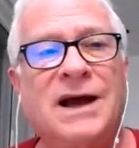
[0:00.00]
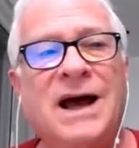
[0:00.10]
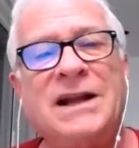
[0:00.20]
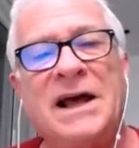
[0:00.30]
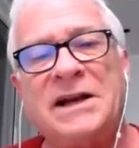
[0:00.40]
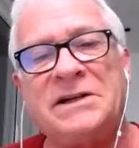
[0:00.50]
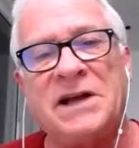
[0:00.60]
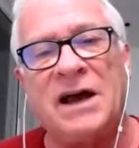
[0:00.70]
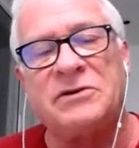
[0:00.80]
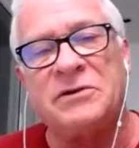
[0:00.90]
lot of
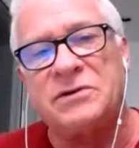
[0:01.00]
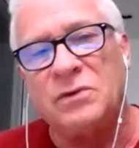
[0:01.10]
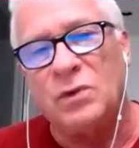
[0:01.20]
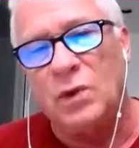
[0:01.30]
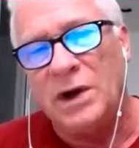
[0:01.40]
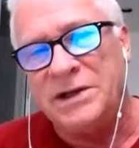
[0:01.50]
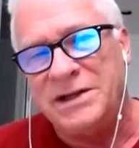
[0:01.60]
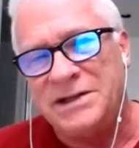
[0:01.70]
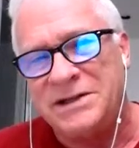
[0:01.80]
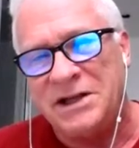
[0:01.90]
doctors want
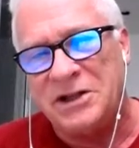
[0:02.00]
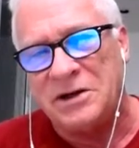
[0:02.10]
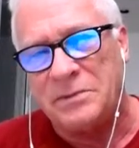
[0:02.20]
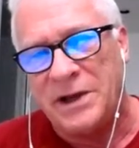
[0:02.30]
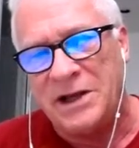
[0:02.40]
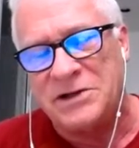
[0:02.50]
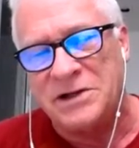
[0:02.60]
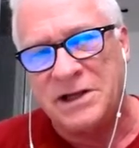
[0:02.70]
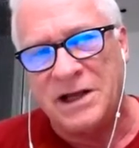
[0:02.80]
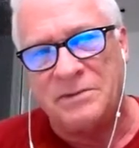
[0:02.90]
to see their
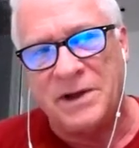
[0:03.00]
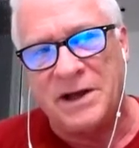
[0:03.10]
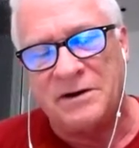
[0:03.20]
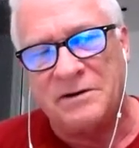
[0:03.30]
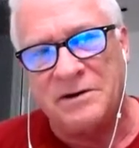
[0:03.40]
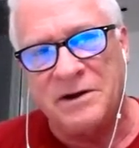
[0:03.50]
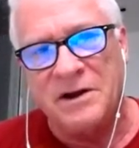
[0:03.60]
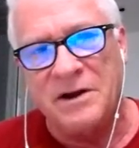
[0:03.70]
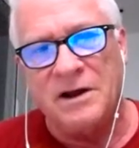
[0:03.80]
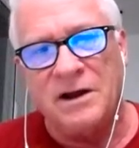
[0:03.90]
patients get better,
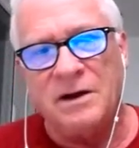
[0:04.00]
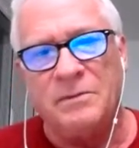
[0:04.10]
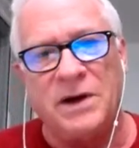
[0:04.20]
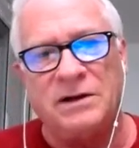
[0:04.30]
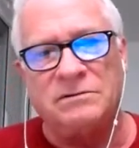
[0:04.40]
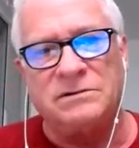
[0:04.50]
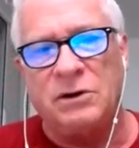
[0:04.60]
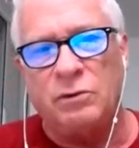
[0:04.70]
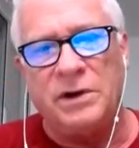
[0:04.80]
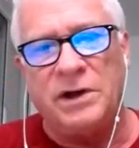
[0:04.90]
but
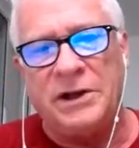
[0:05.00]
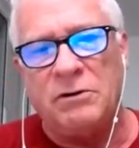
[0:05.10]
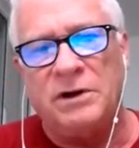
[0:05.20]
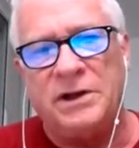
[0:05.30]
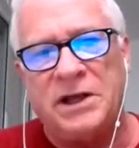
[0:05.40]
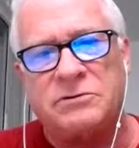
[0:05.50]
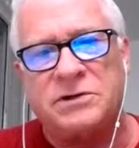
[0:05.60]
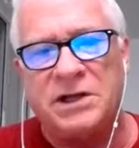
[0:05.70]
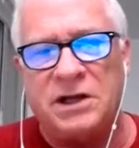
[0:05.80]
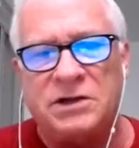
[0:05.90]
they're really only
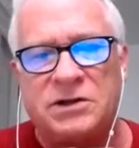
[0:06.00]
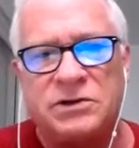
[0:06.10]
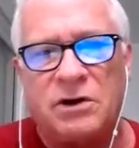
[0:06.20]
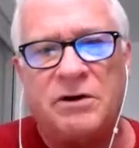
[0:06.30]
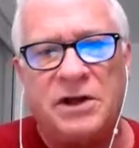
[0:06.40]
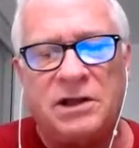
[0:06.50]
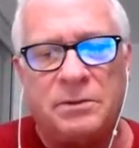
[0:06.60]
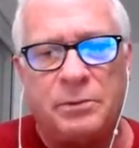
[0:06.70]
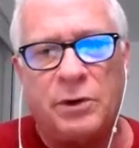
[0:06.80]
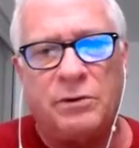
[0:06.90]
interested in starting the
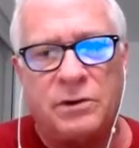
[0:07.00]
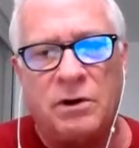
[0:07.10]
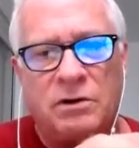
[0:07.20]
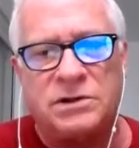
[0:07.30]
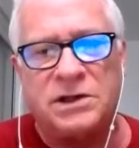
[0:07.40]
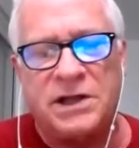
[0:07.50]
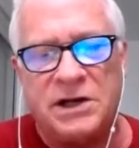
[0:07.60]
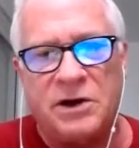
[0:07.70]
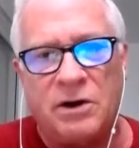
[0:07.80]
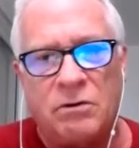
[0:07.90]
protocols that they
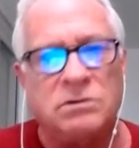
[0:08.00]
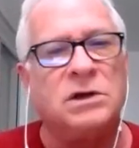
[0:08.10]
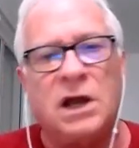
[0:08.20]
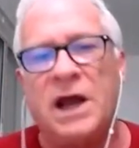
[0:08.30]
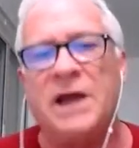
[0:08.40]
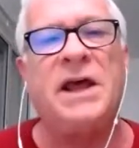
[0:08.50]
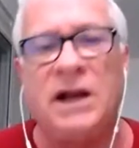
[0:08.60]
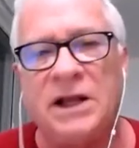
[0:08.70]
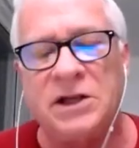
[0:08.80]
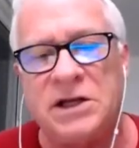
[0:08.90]
know and then
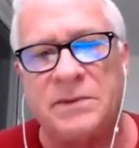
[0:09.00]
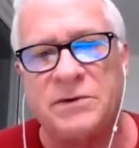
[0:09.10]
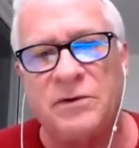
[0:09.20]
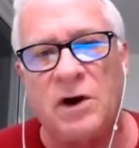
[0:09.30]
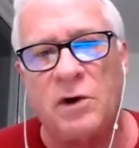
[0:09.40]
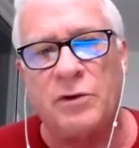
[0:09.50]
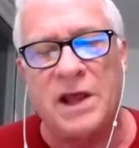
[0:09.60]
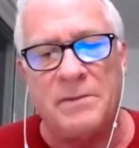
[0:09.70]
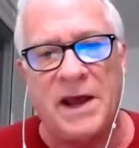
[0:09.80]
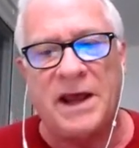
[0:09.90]
let the chips fall where
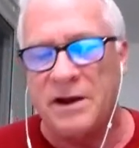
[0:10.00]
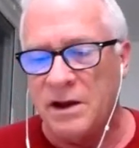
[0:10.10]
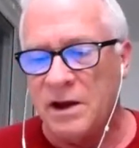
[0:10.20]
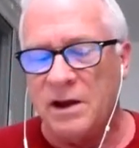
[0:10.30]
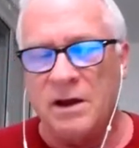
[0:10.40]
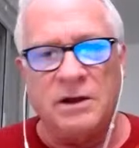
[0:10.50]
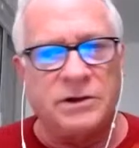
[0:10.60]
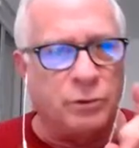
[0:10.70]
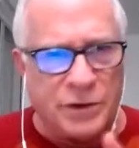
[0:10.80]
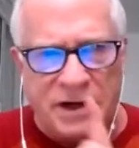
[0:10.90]
they may.
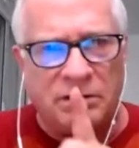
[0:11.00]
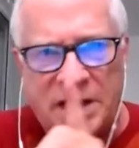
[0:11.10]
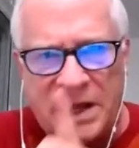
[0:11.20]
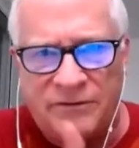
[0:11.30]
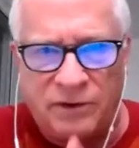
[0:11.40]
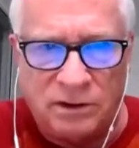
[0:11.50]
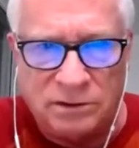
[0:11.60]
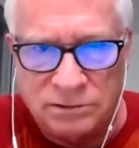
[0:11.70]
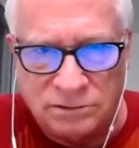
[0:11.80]
The real evil